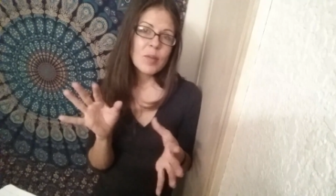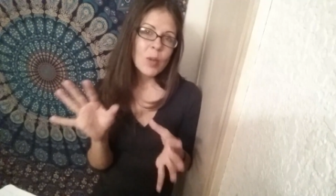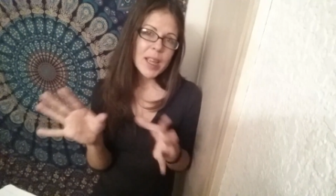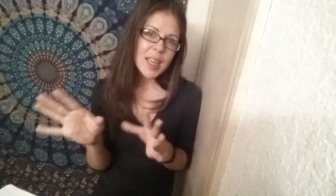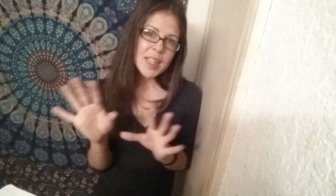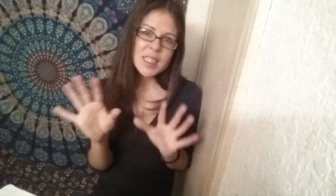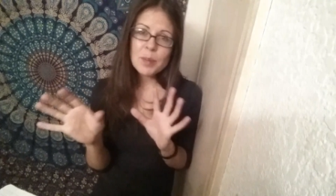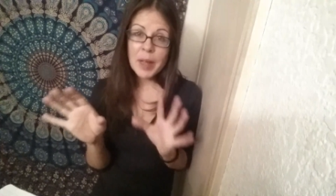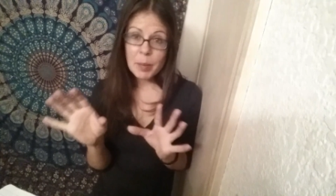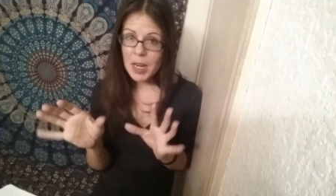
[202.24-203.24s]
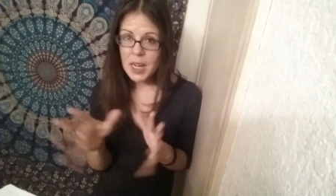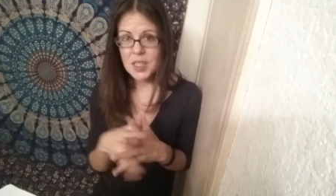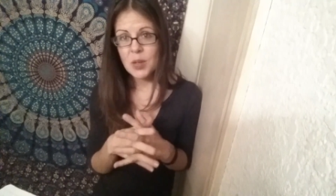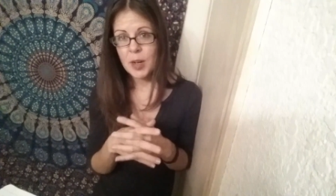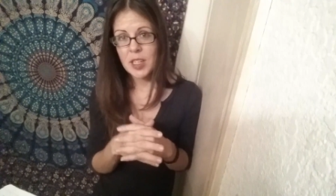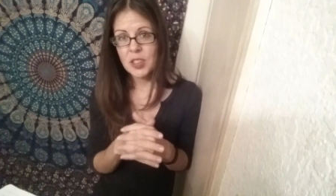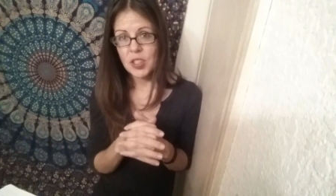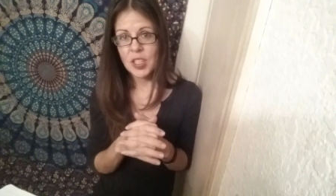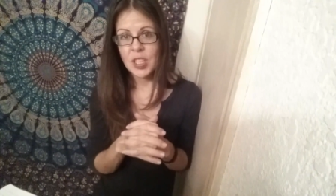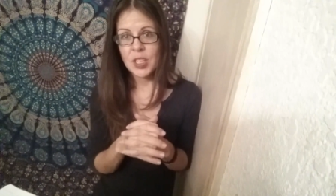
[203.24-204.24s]
Weekends, maybe not so much.
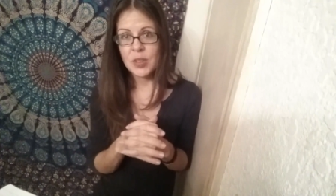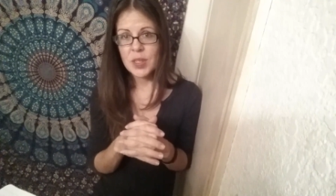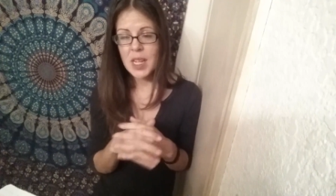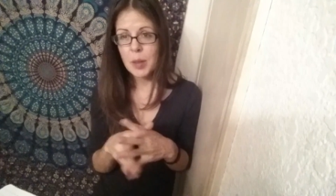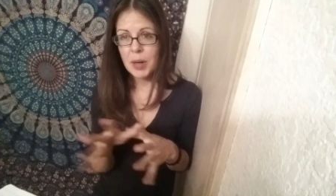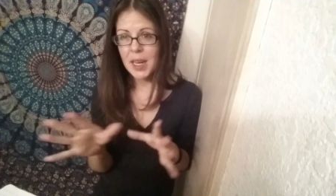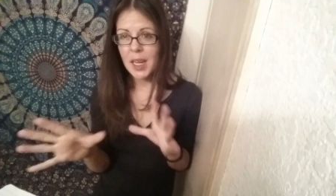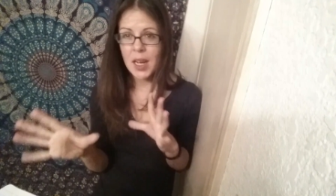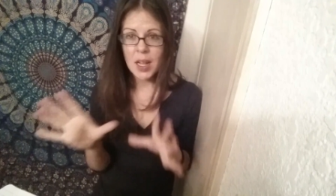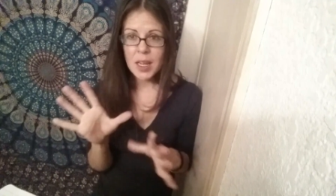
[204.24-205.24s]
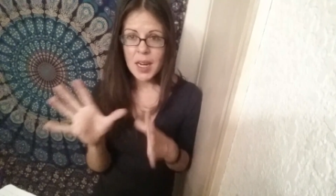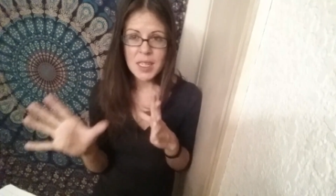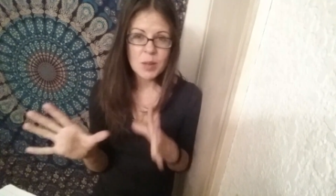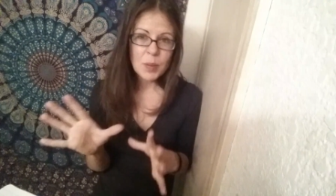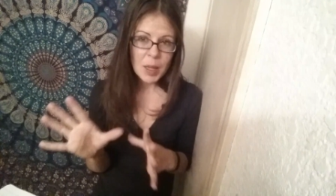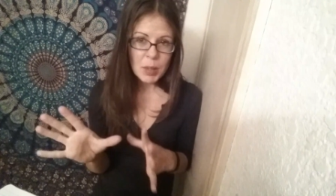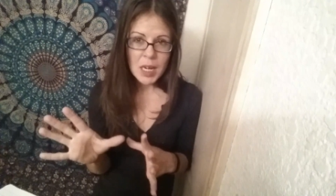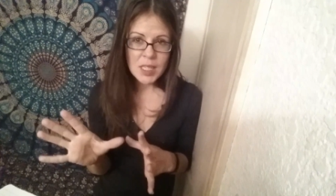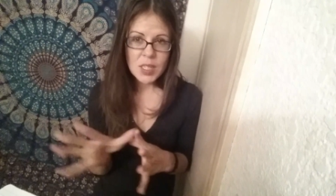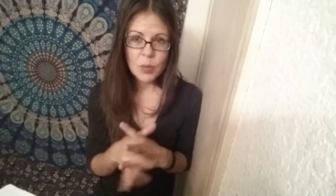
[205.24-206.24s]
You know, celebrating holidays, maybe
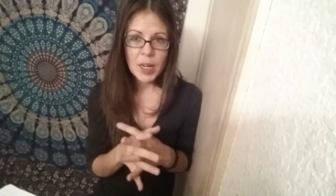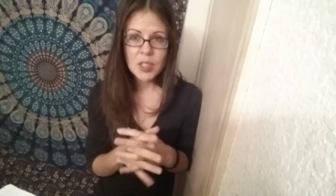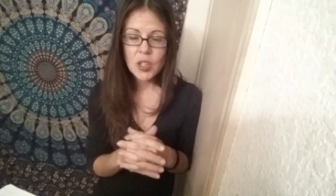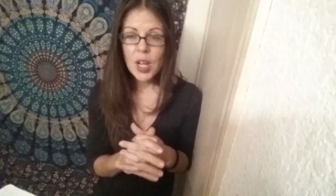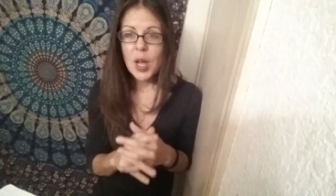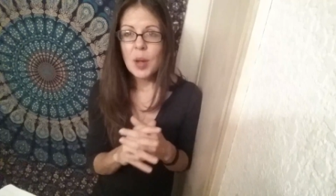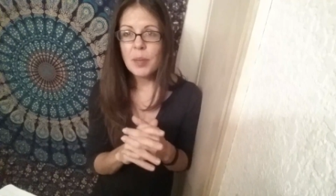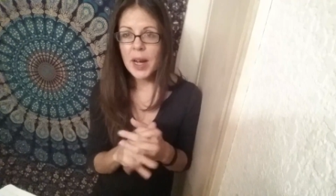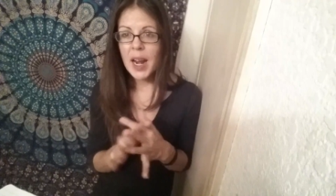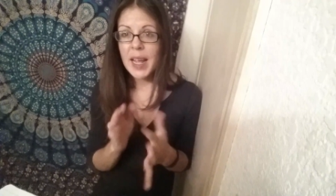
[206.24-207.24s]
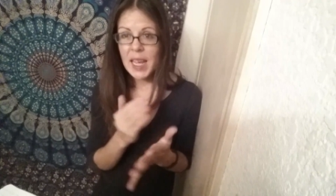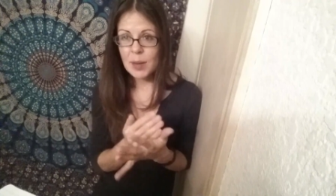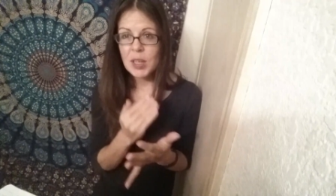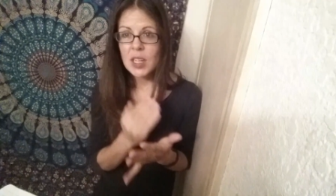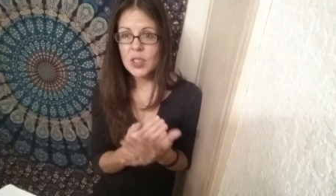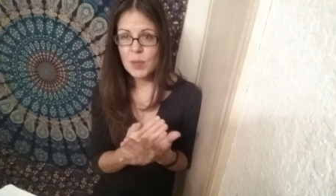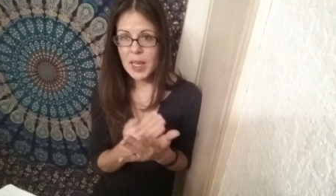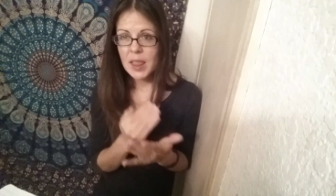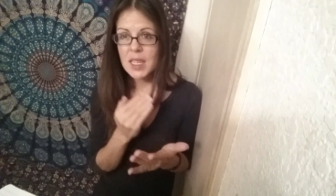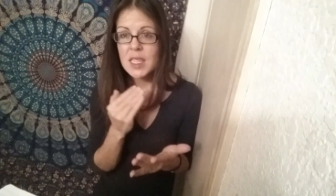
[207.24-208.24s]
not so much. But I am going to
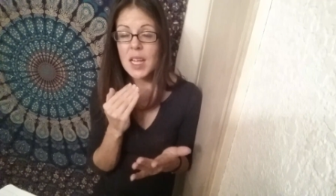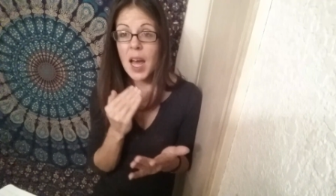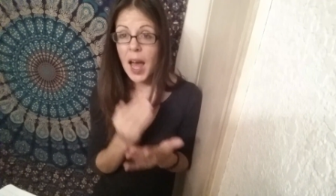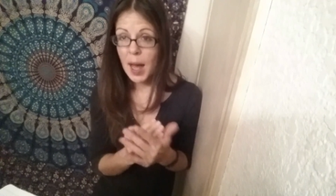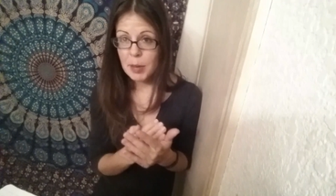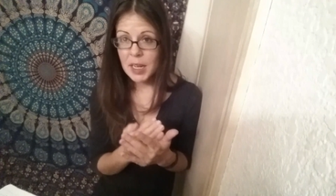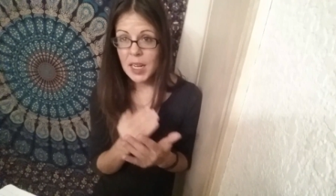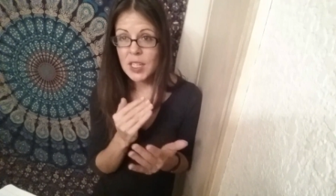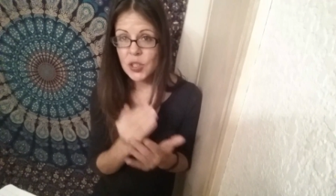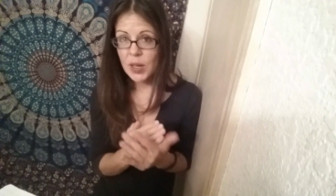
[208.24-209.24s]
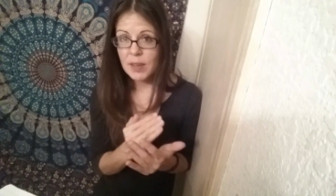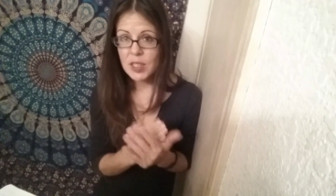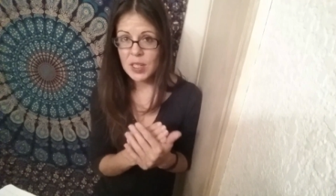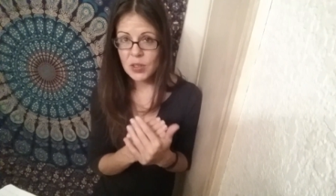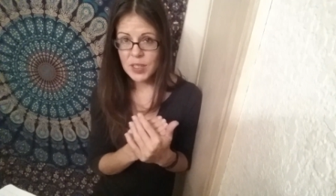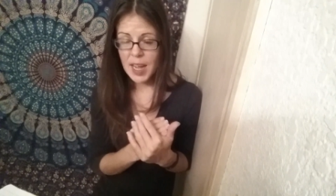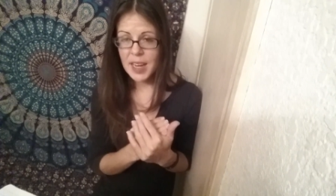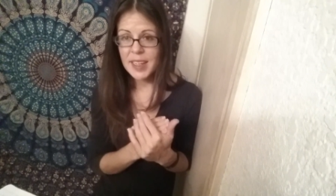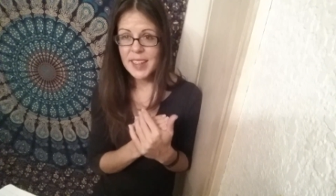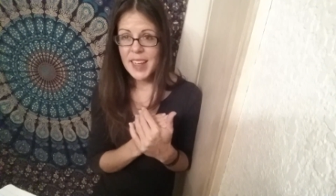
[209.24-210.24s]
make this a habit and do it every single
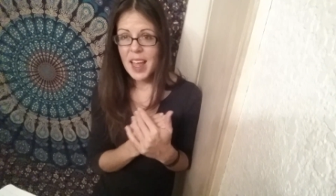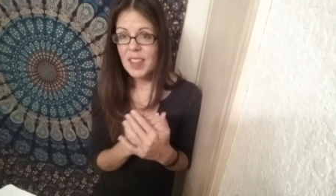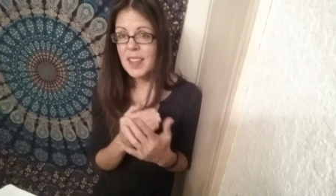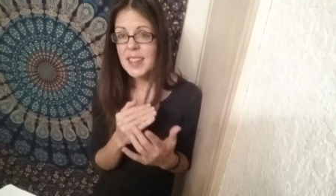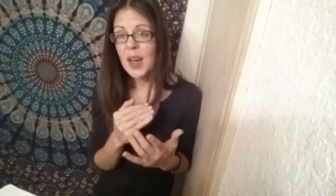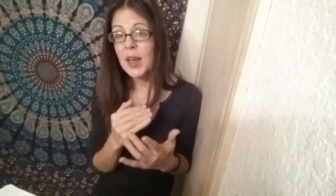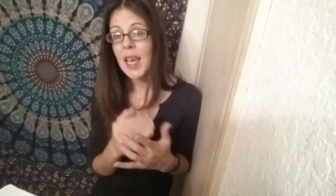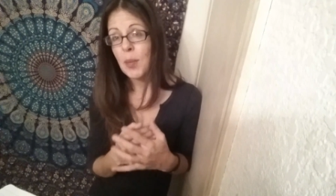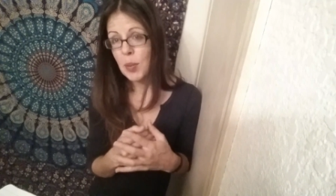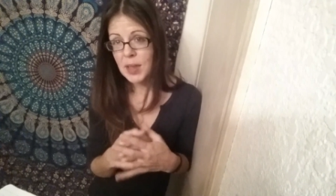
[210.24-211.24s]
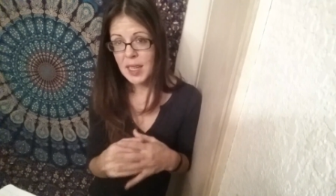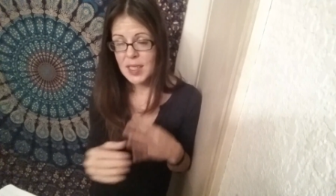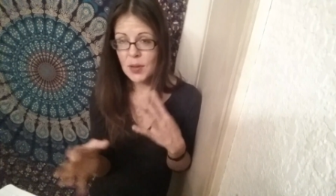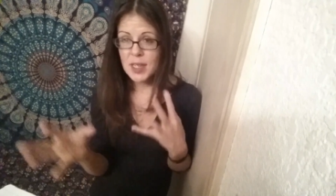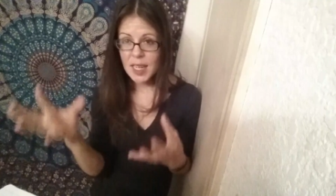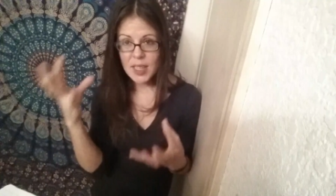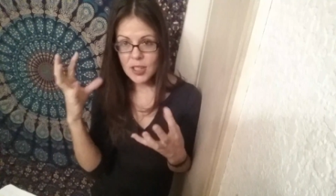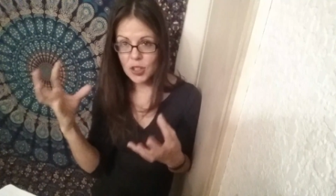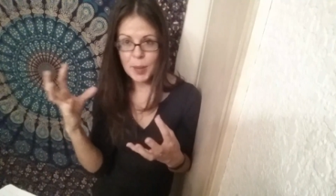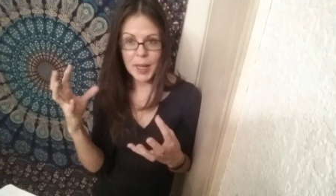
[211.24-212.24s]
day. I think that's how I came up with it because I was like
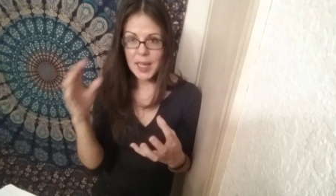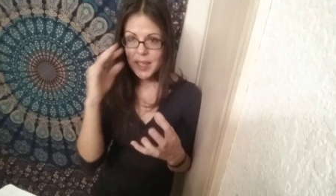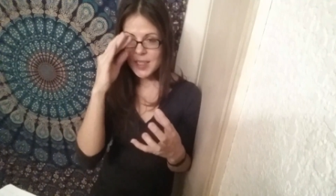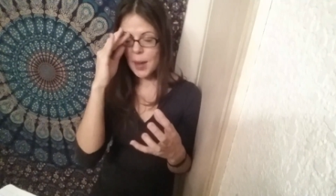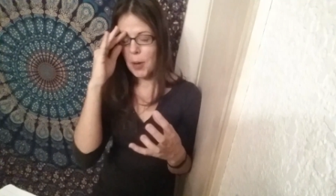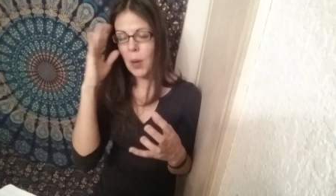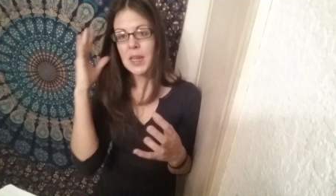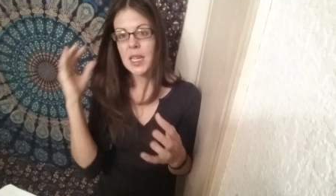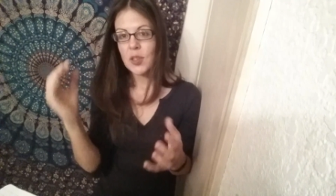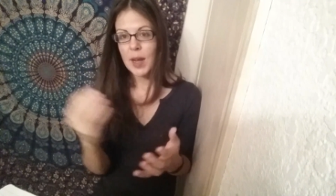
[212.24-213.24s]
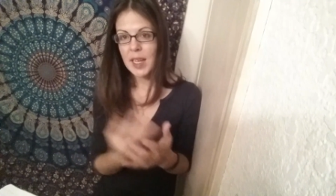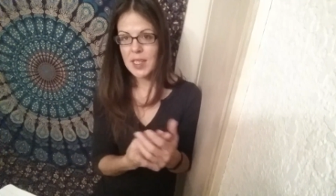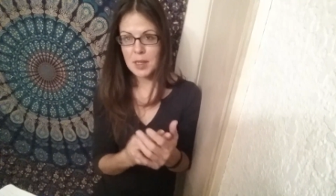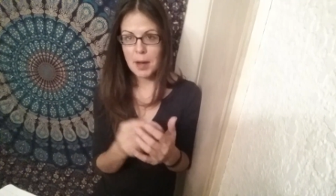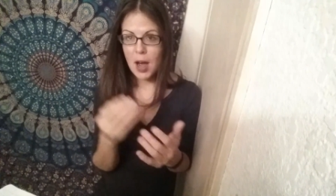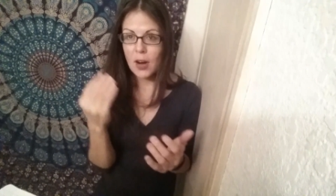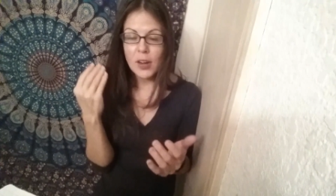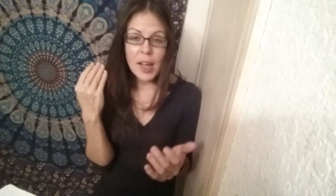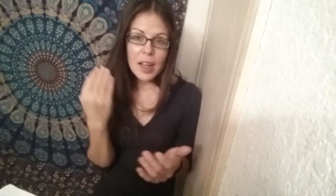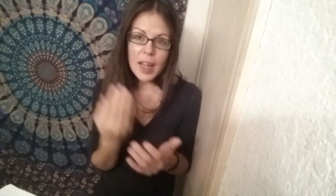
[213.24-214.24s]
lecturing my kids. I'm always lecturing my kids
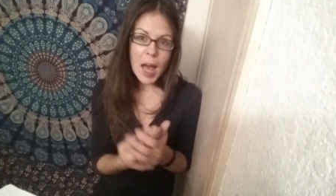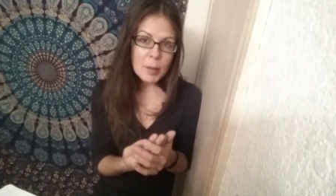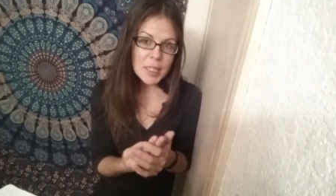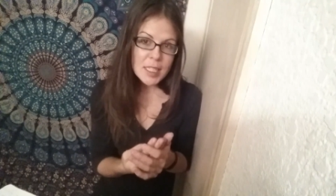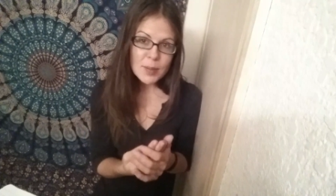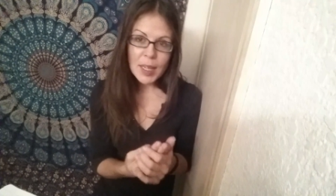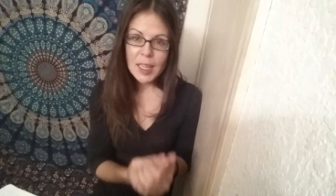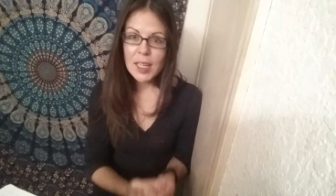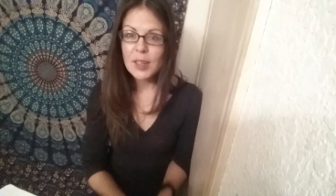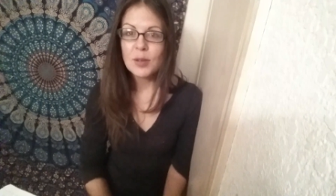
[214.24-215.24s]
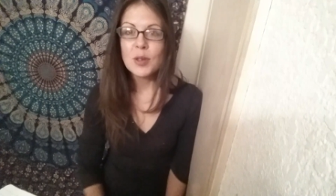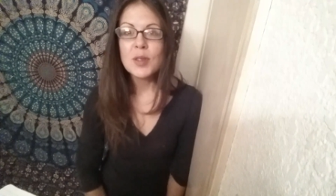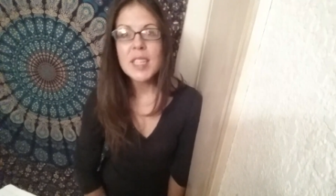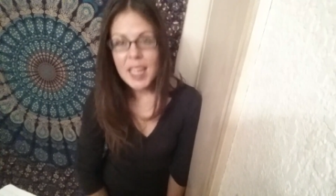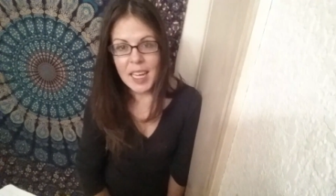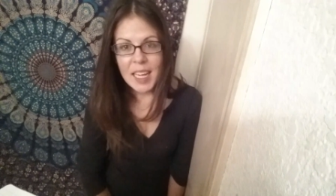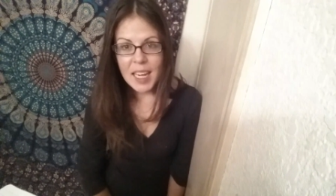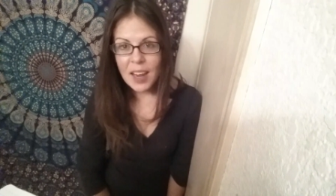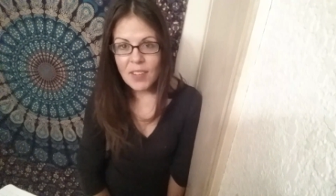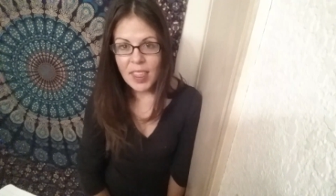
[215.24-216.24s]
about habits, making it
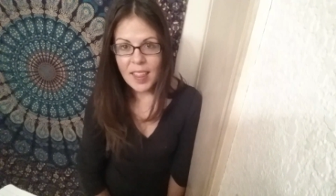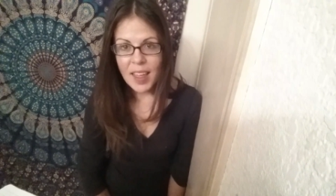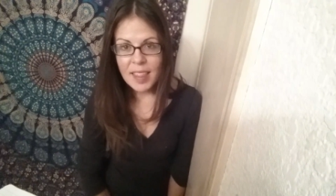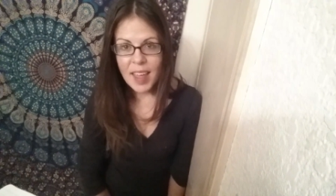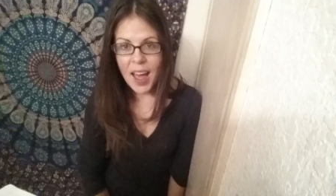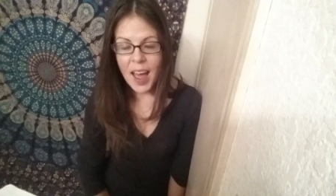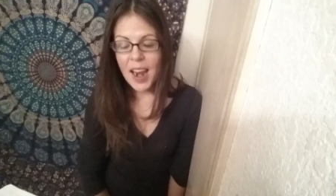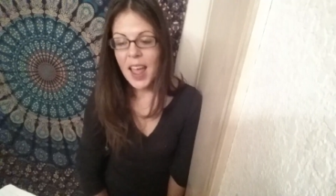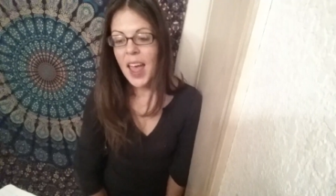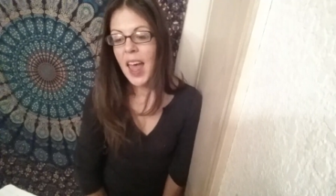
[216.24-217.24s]
routine and everything like that.